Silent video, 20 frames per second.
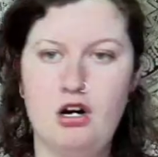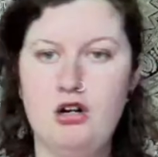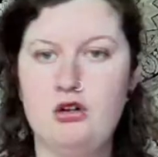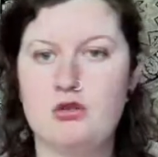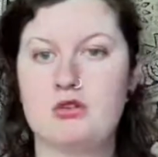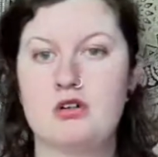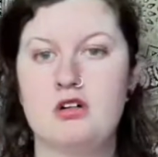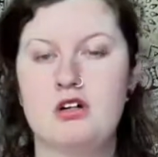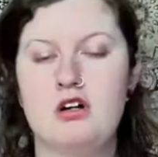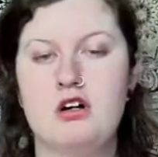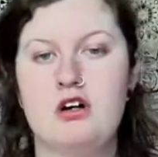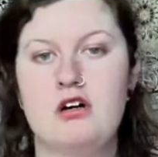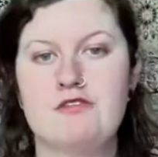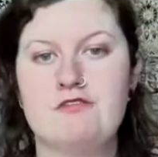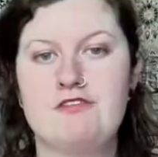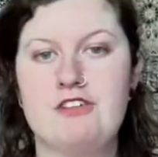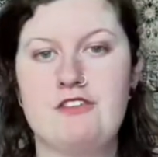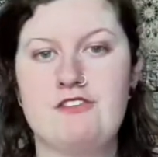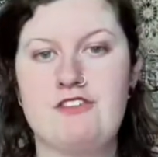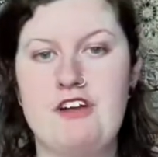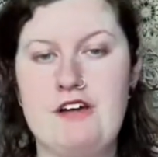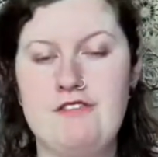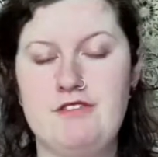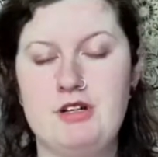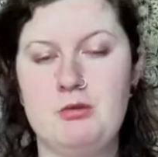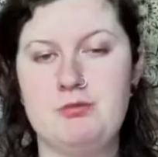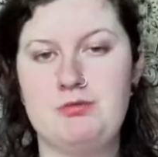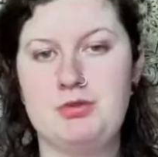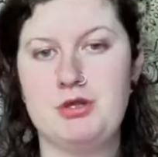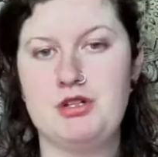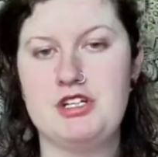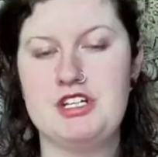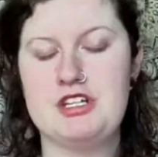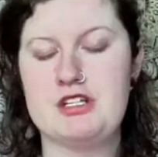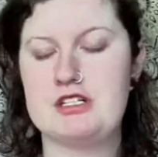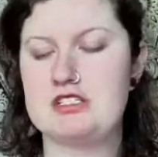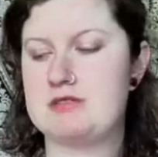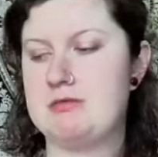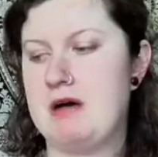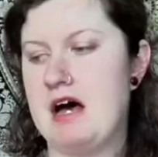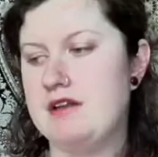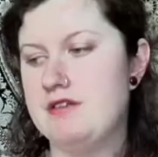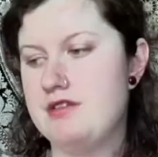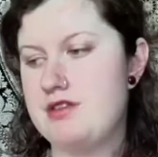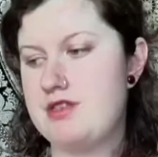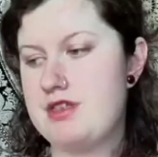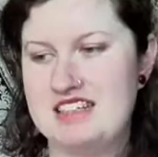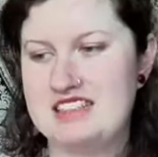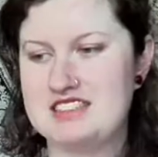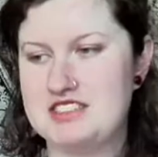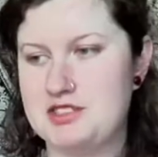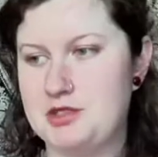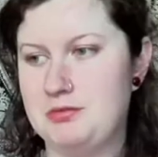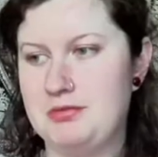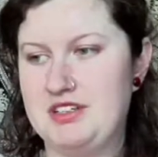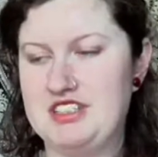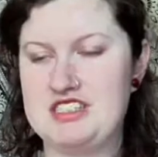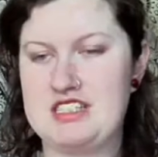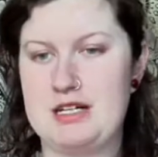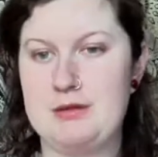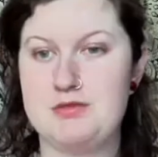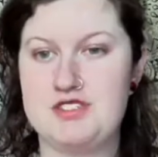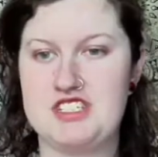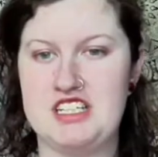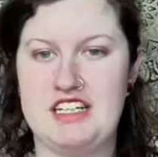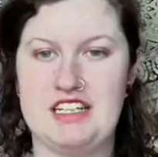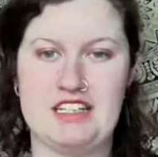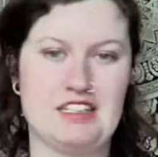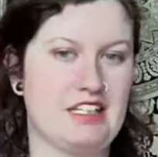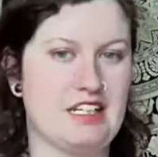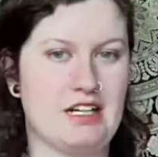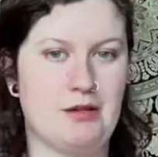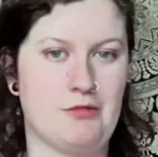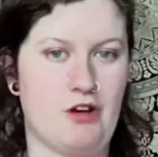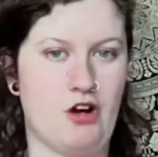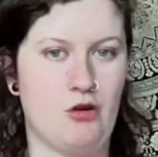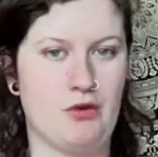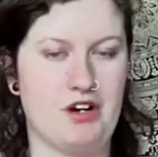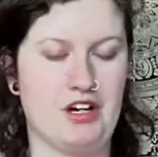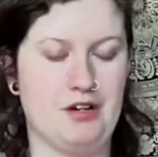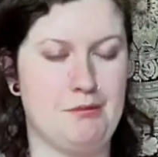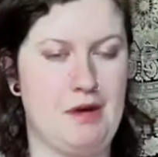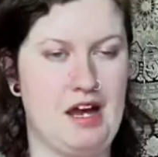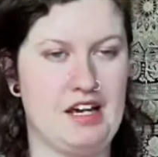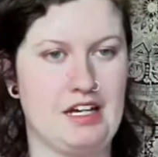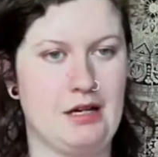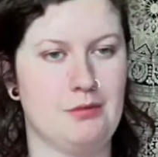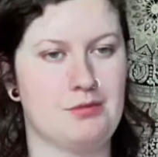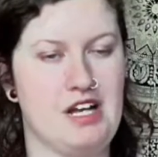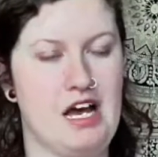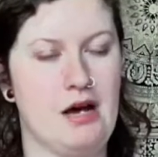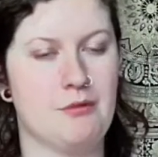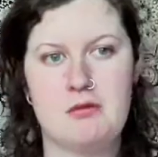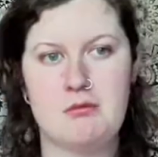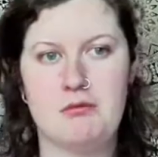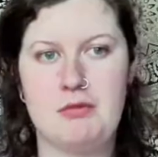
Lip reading: Oh, for favorite beauty this month, it's almost upsetting that I'm not wearing makeup now,